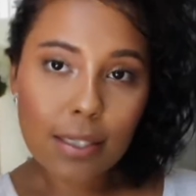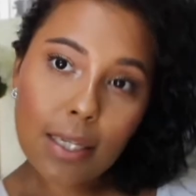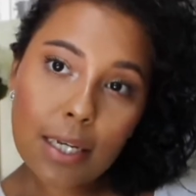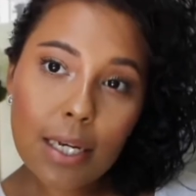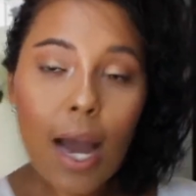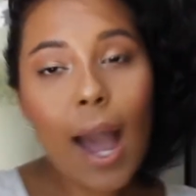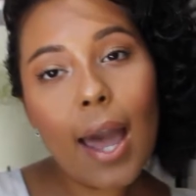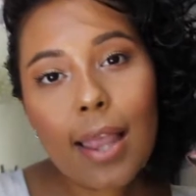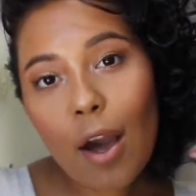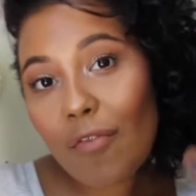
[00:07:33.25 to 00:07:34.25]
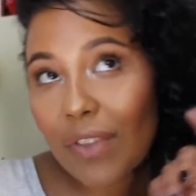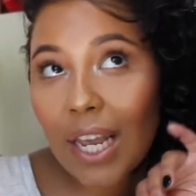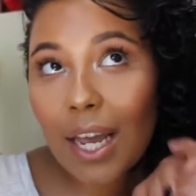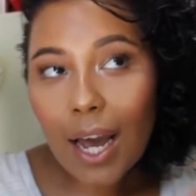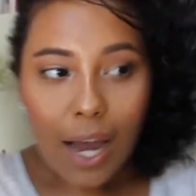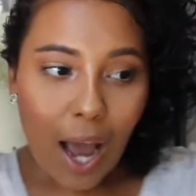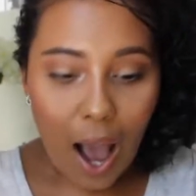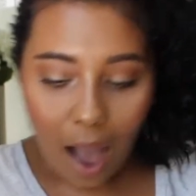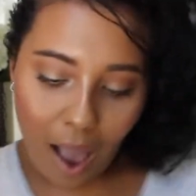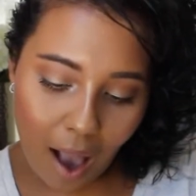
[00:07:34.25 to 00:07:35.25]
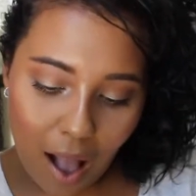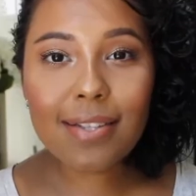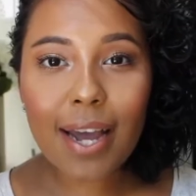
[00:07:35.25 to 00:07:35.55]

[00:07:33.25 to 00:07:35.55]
Highlight on fleek. Next